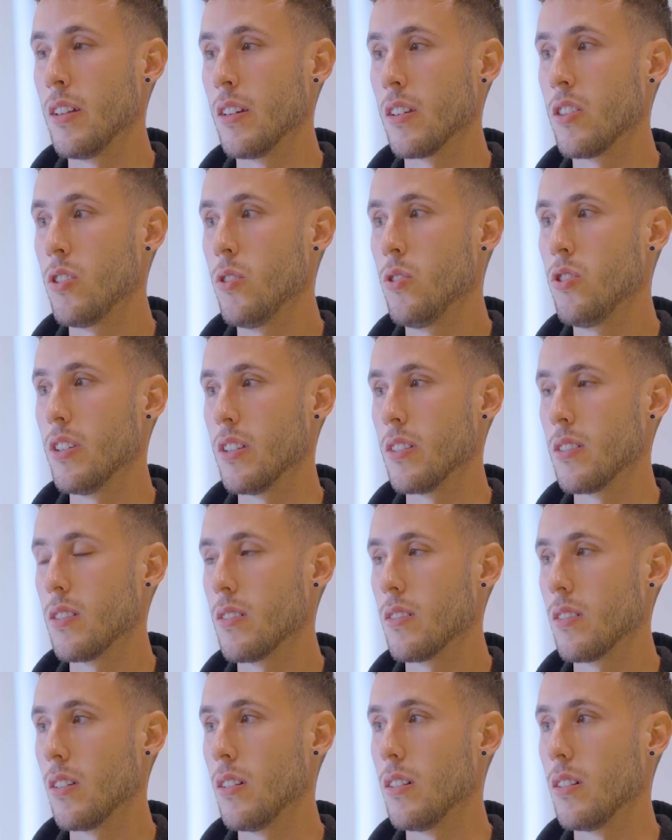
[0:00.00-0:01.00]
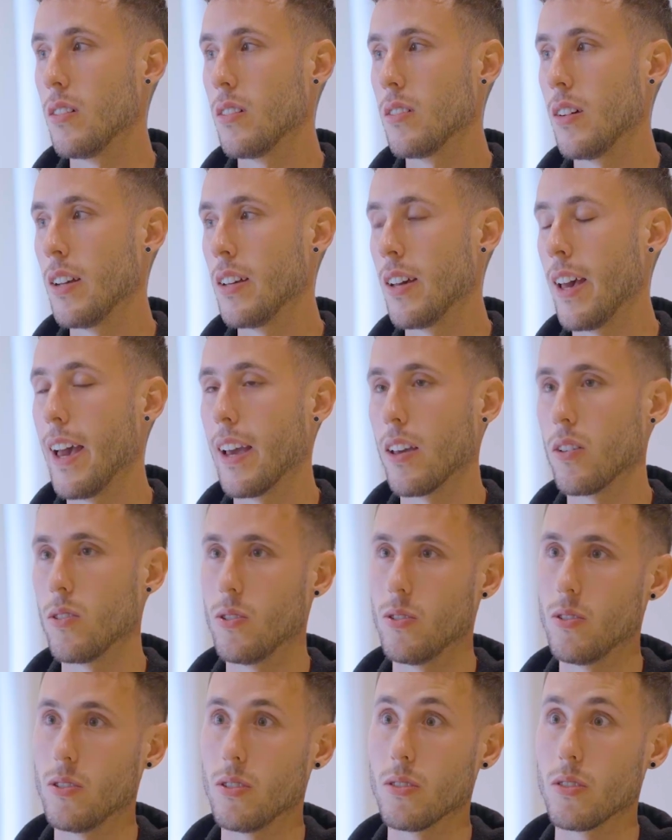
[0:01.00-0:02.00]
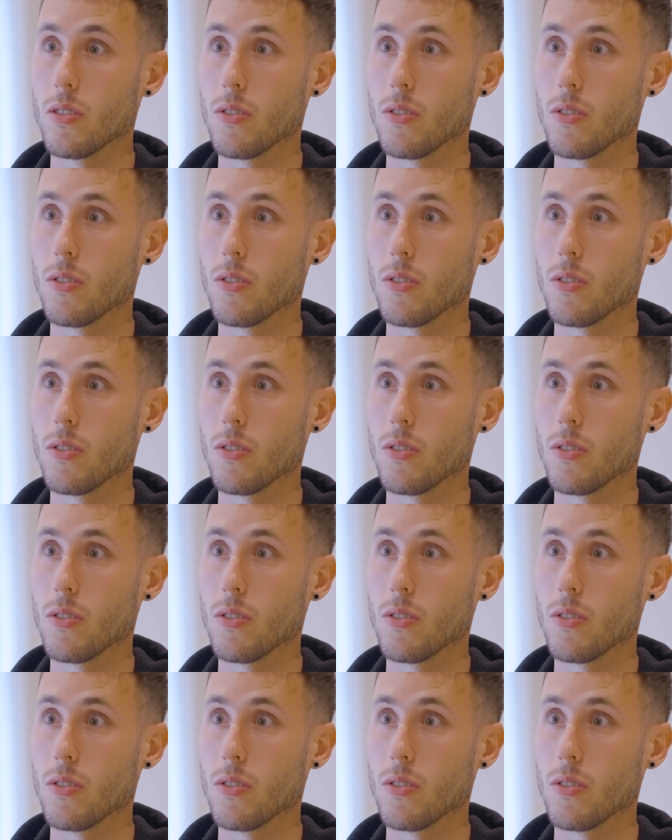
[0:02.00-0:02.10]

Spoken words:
a hugest hack on